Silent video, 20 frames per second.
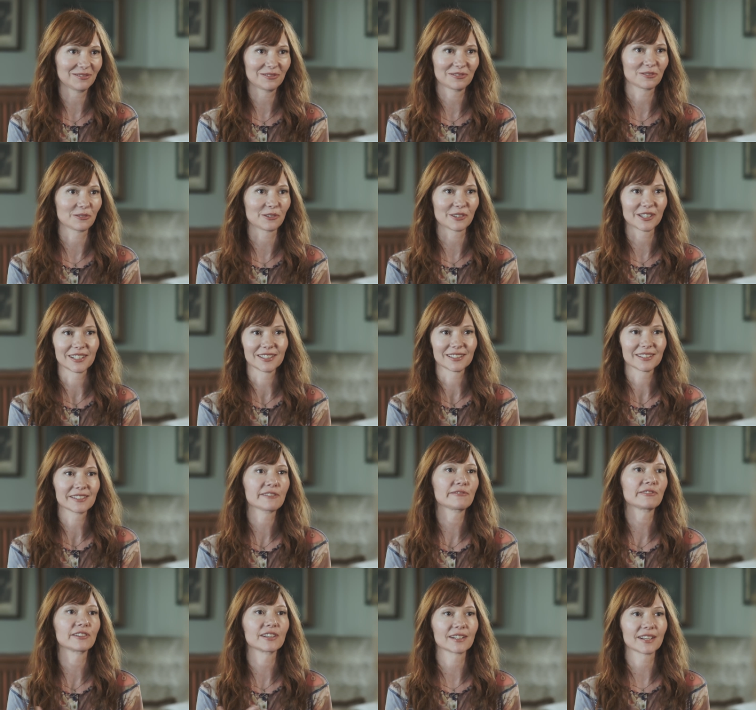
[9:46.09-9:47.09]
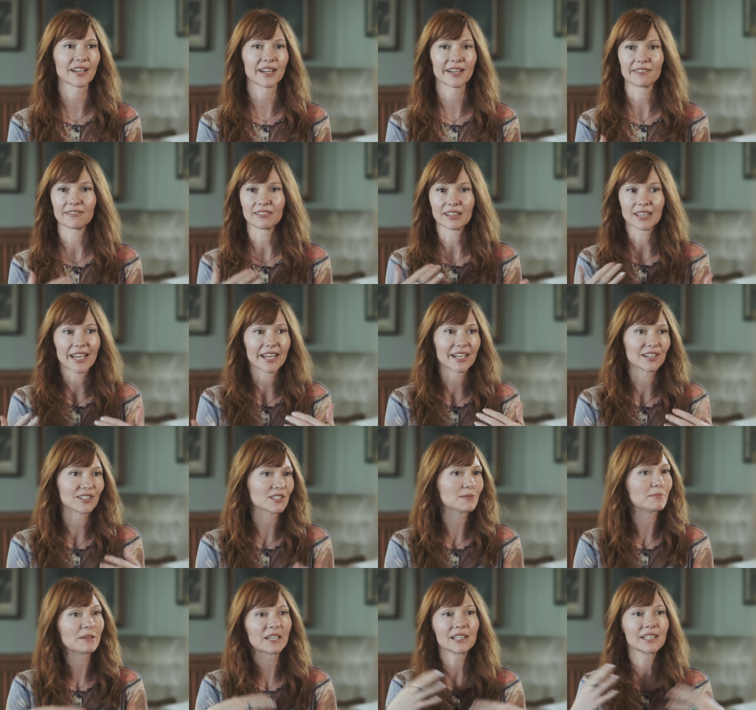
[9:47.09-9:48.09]
for different kind of layers,
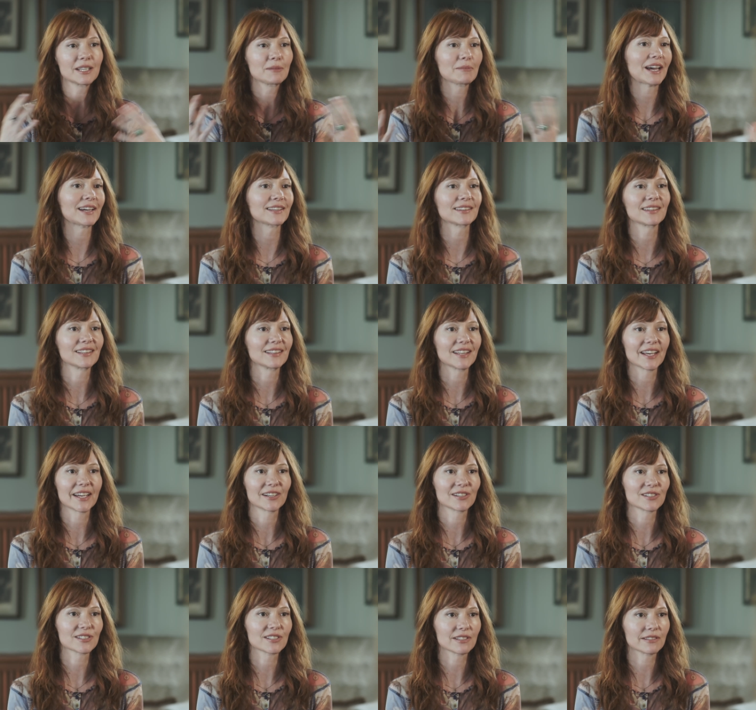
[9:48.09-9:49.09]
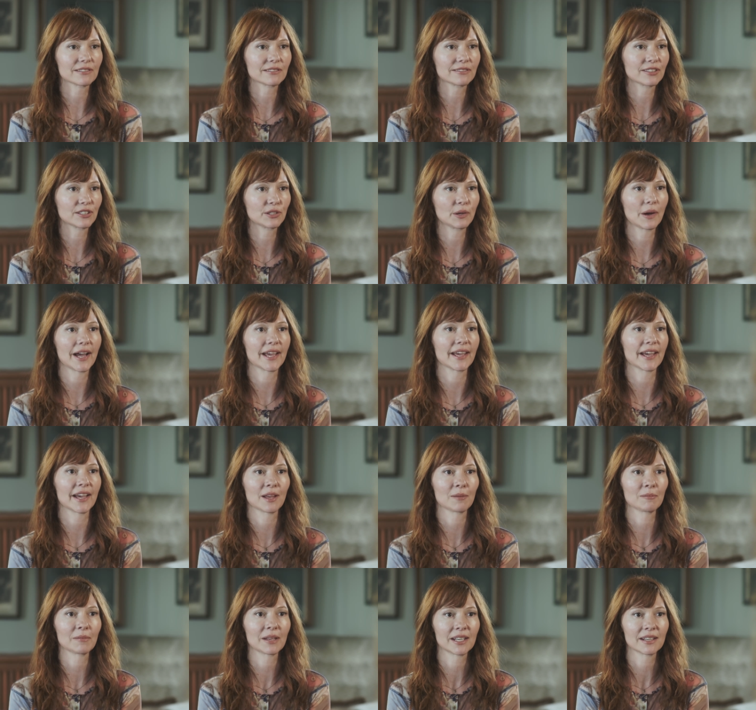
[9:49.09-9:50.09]
peeling back the layers mm. of who I mm.
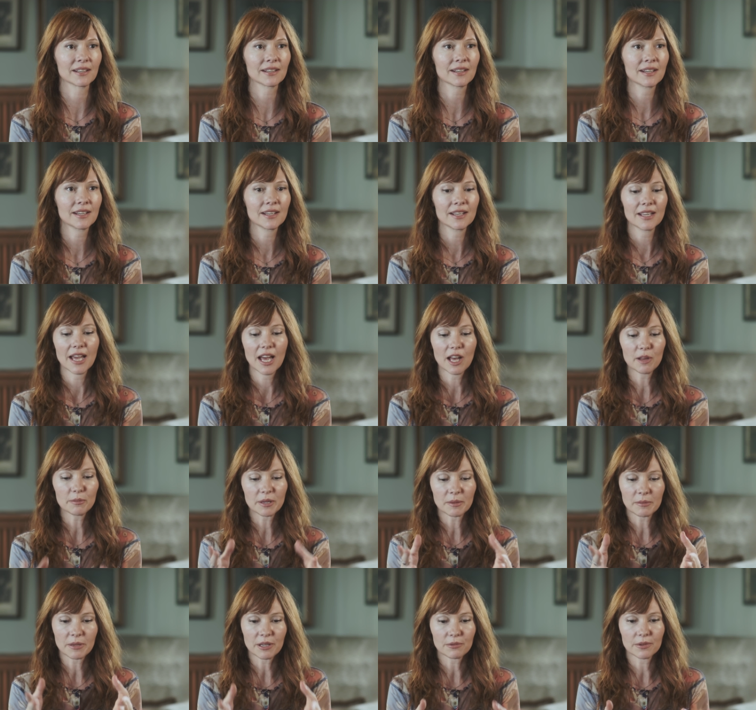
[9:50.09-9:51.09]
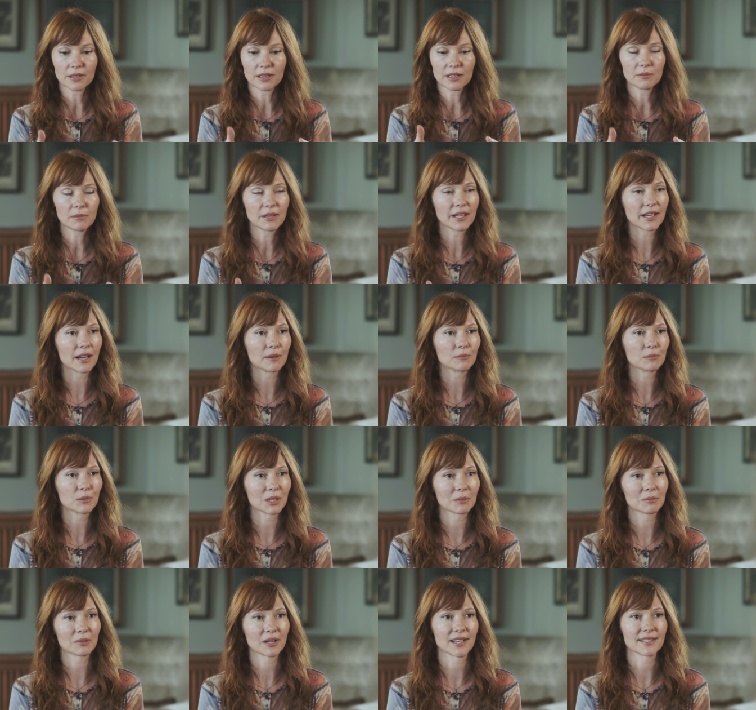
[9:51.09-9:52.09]
am and helping me really become more
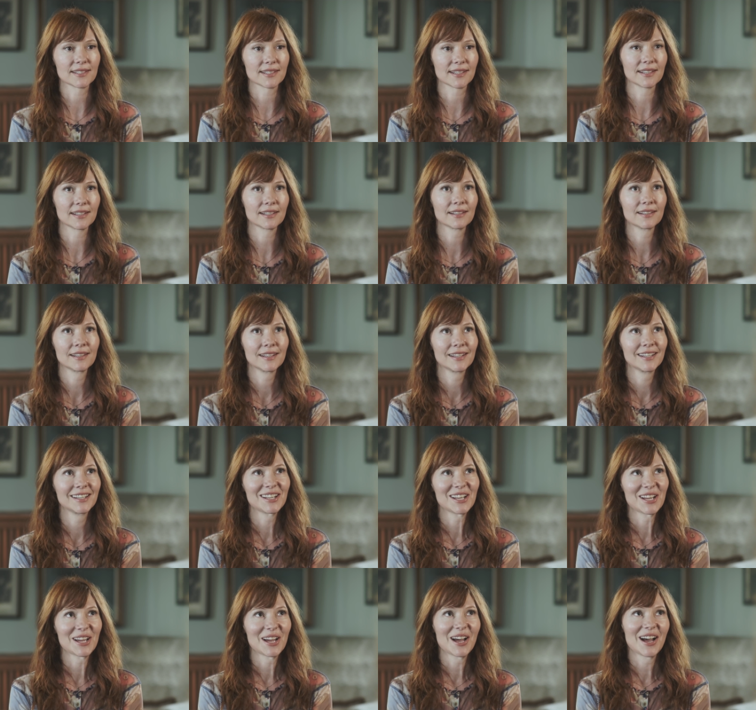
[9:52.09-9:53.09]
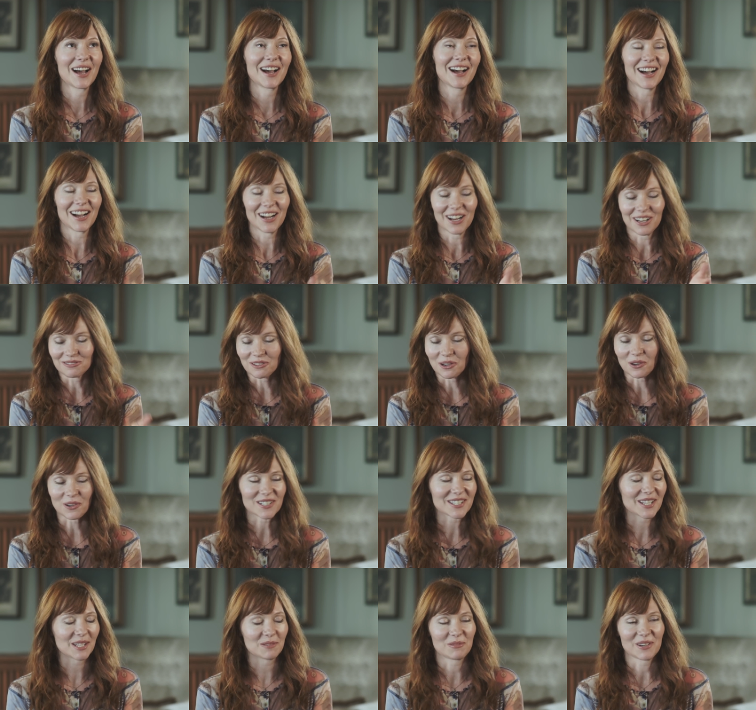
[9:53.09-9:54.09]
present. Mm. Of
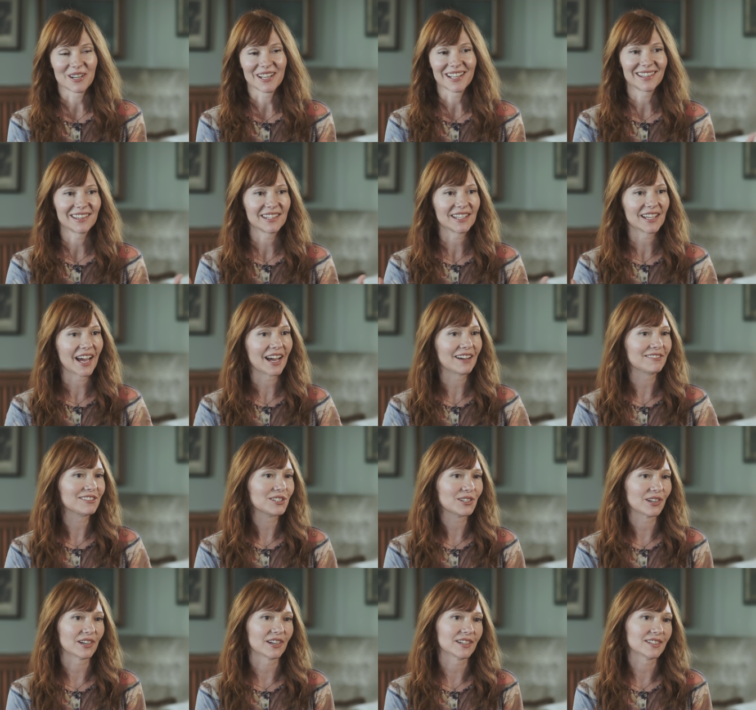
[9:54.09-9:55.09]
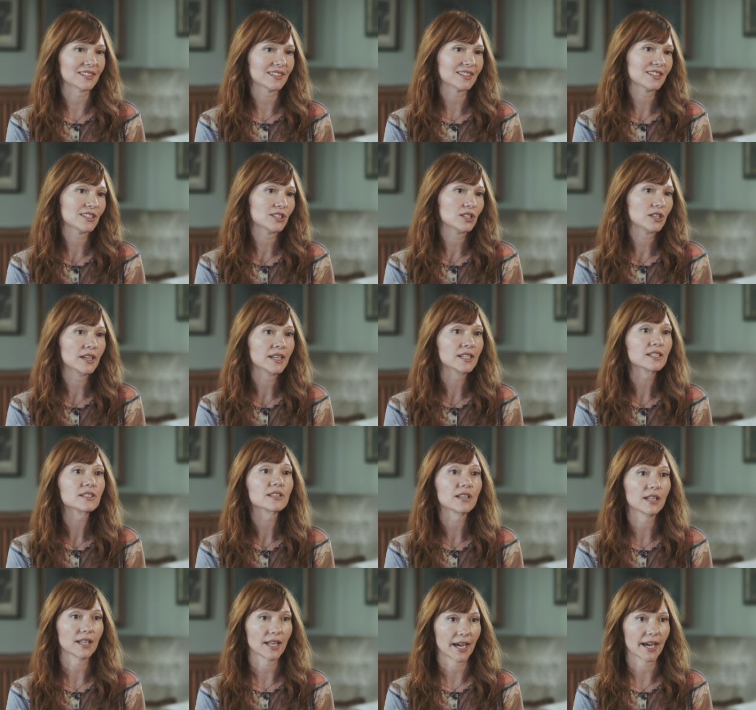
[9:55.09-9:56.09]
course, I bring in the avatars
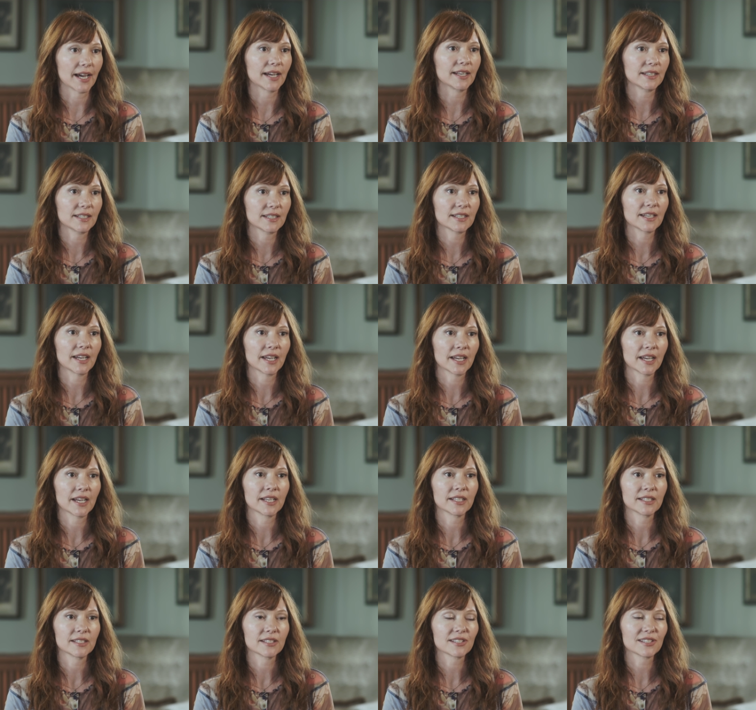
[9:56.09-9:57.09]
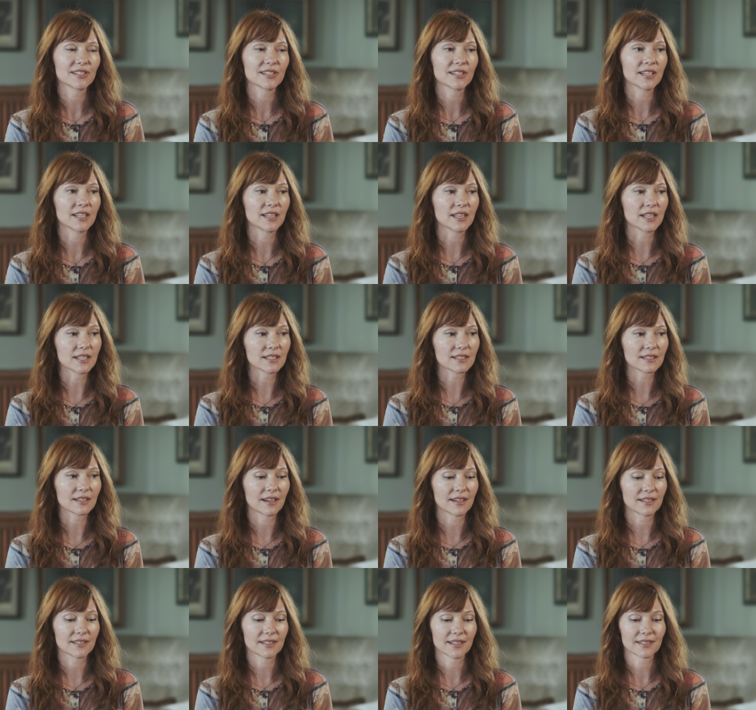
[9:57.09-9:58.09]
into mm. that. Mm. And in this
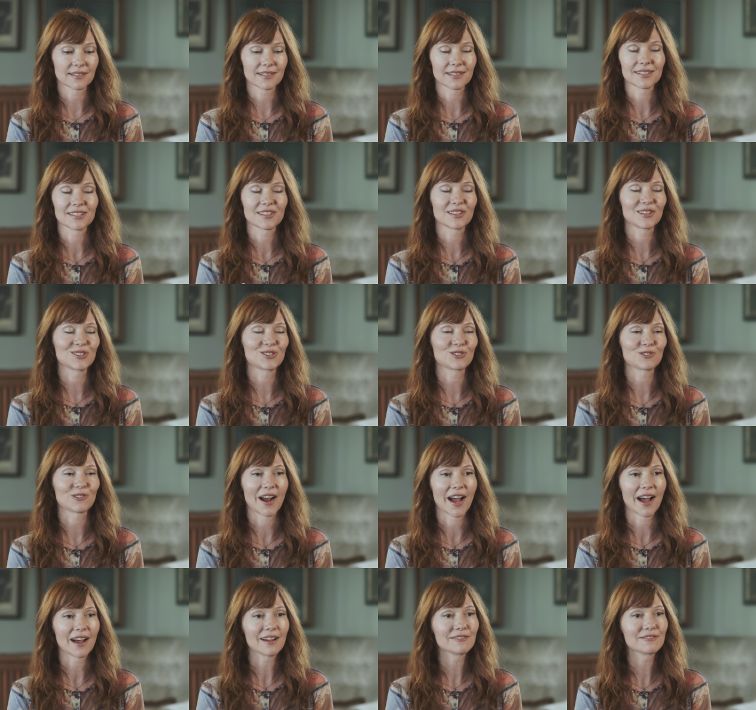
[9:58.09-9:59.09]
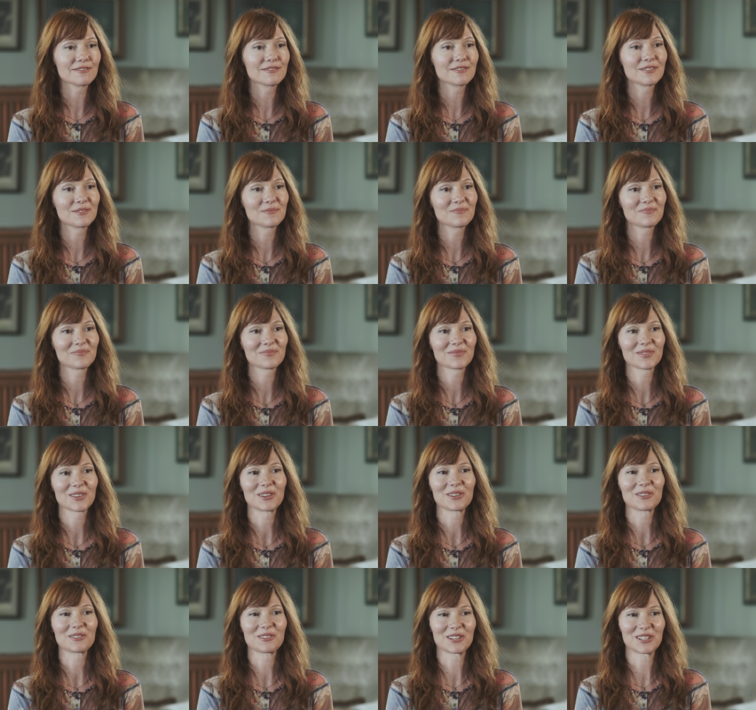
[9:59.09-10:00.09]
context, it's the giraffe.
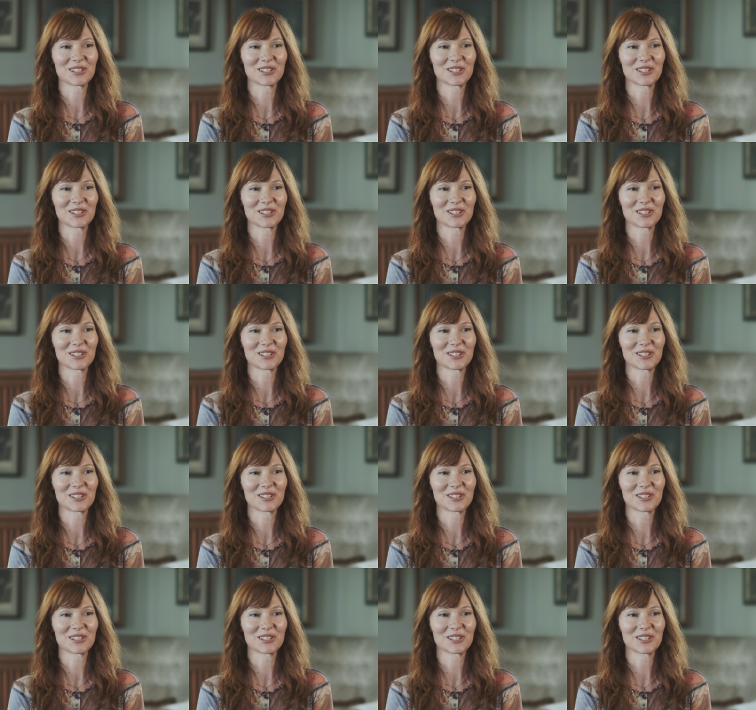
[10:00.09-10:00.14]
Okay.